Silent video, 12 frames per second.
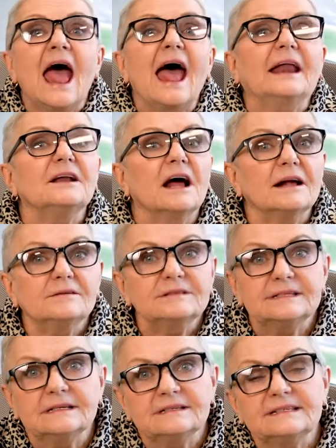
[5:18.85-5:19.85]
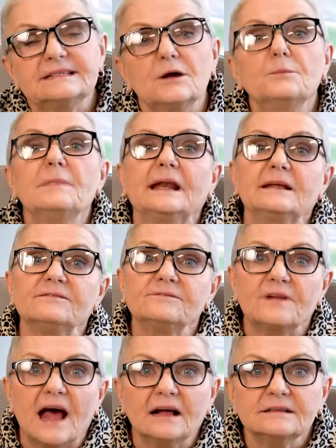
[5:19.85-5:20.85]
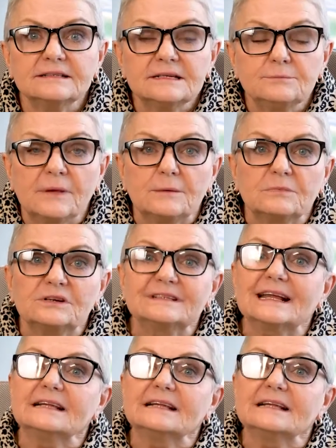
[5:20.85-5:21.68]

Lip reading: And I've seen so many faculty members